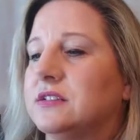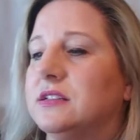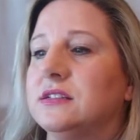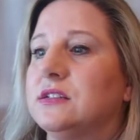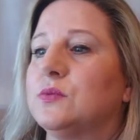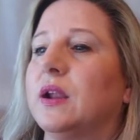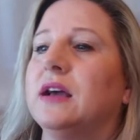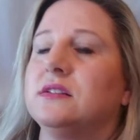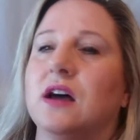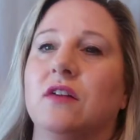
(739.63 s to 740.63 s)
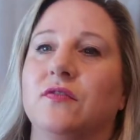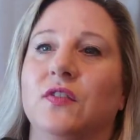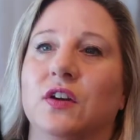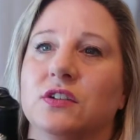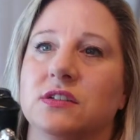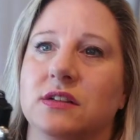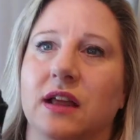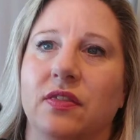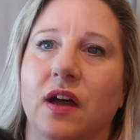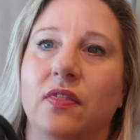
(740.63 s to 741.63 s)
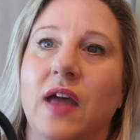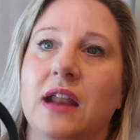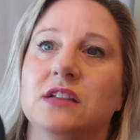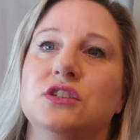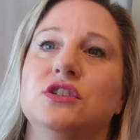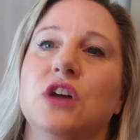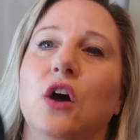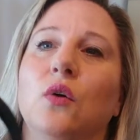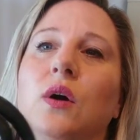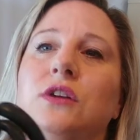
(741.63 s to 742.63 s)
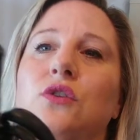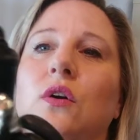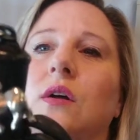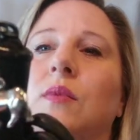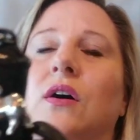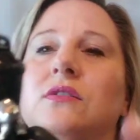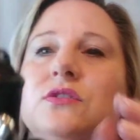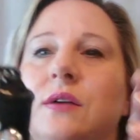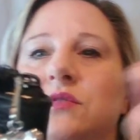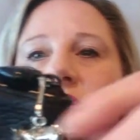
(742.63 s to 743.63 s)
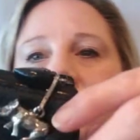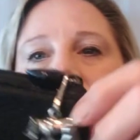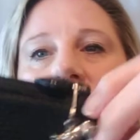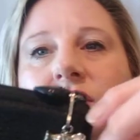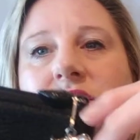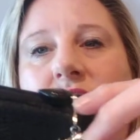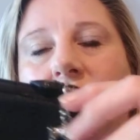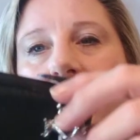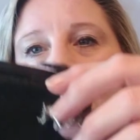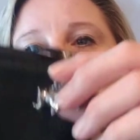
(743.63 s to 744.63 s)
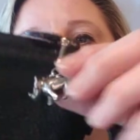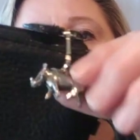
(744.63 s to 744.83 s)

This is what I saw first, and I thought that is so adorable. So I'm just going to leave this on here,